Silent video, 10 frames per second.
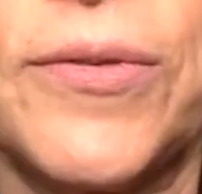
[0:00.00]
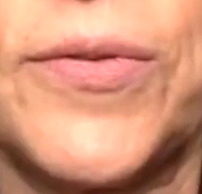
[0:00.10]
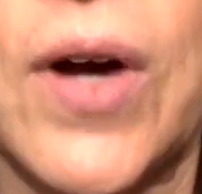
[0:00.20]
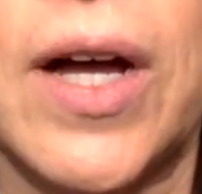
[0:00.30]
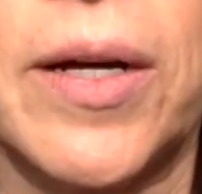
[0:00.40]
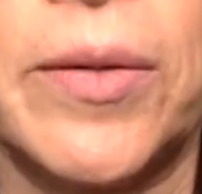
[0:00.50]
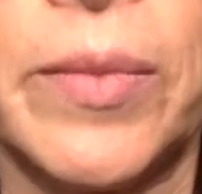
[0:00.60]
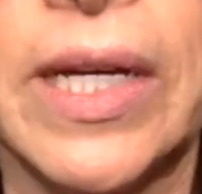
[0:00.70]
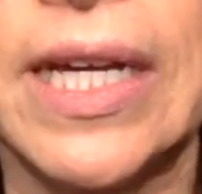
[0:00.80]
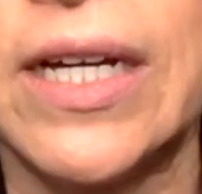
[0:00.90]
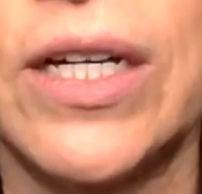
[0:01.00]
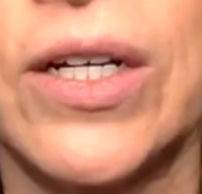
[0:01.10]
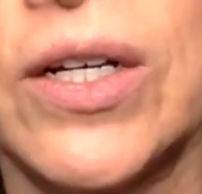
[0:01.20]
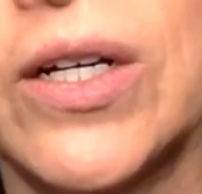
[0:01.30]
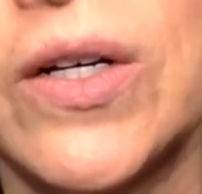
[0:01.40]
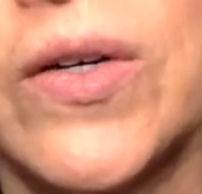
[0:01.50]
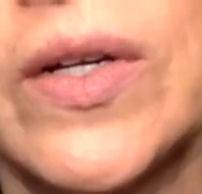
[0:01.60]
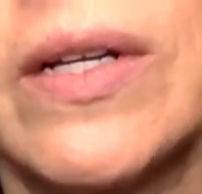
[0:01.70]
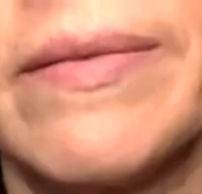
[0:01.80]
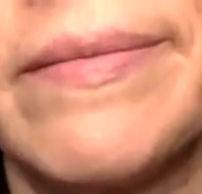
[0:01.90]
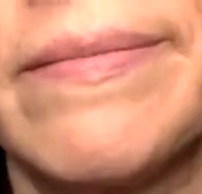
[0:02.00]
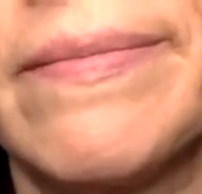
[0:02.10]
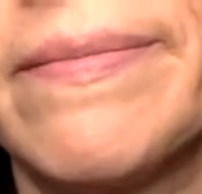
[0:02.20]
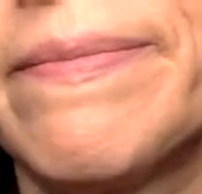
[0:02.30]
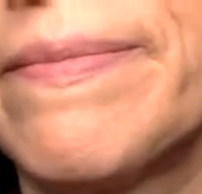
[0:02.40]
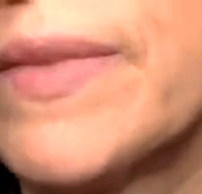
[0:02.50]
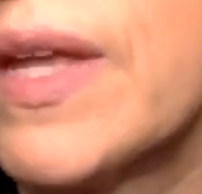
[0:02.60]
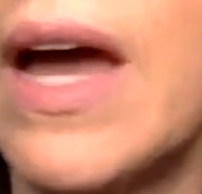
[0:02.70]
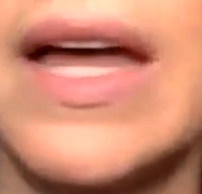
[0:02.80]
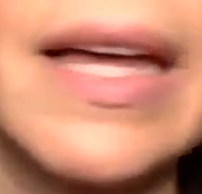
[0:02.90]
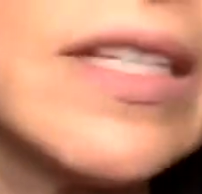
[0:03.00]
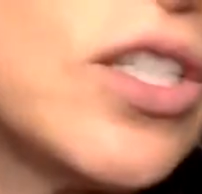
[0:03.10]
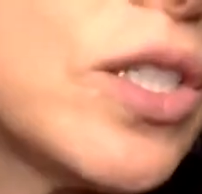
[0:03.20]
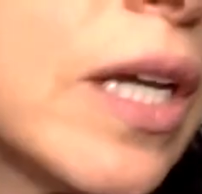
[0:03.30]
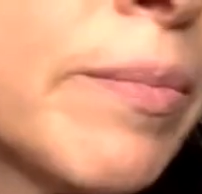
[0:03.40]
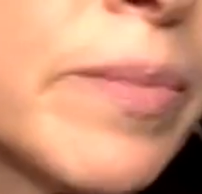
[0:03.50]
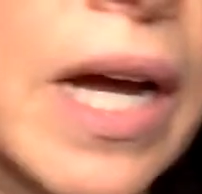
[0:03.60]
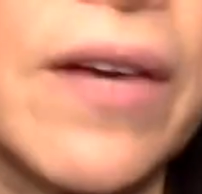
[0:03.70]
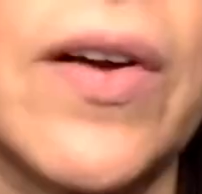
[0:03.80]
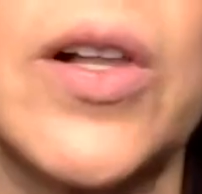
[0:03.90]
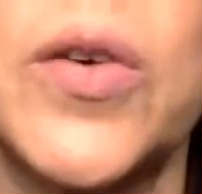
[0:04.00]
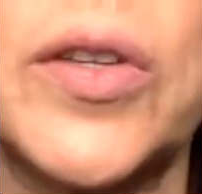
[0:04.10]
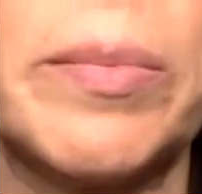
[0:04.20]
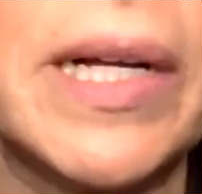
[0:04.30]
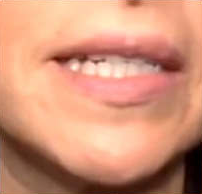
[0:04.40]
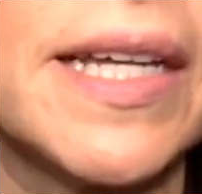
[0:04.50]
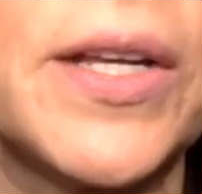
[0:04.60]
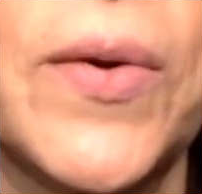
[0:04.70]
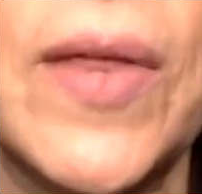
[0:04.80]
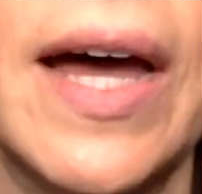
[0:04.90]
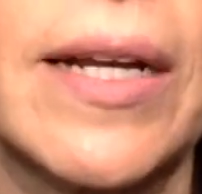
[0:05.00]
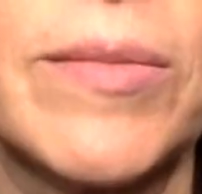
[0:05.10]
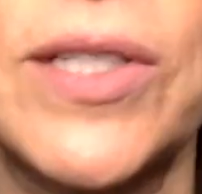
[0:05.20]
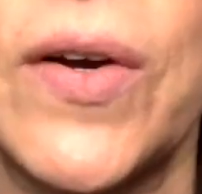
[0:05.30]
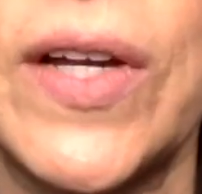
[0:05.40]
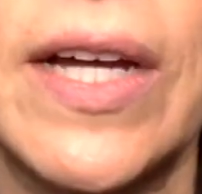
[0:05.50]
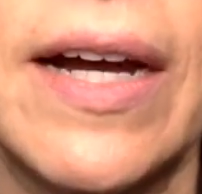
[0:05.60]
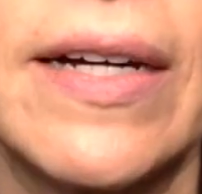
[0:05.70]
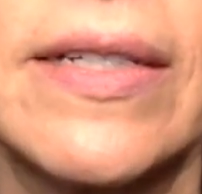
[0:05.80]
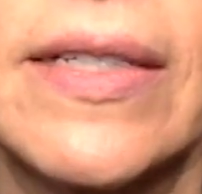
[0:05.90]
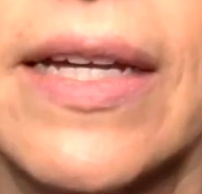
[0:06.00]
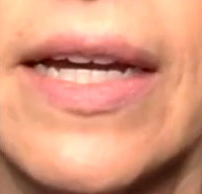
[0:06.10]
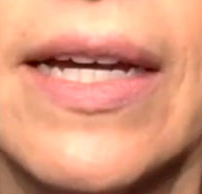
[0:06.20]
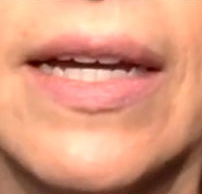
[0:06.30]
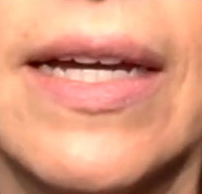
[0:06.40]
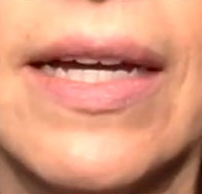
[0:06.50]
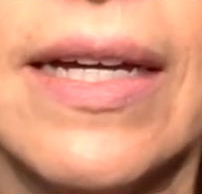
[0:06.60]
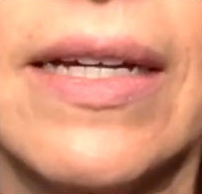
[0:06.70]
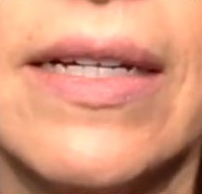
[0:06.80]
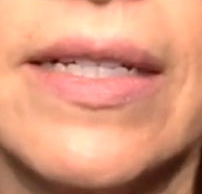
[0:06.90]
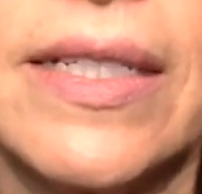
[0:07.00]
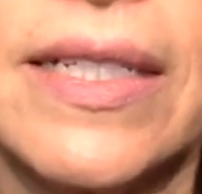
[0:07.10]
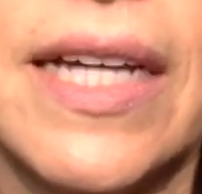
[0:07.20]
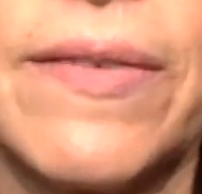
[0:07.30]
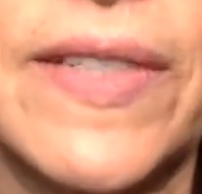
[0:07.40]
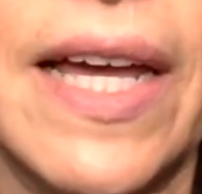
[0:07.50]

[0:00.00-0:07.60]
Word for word: from here and I just, I'm kind of all over the place. I know that. And I'm sorry, you guys. It's a tough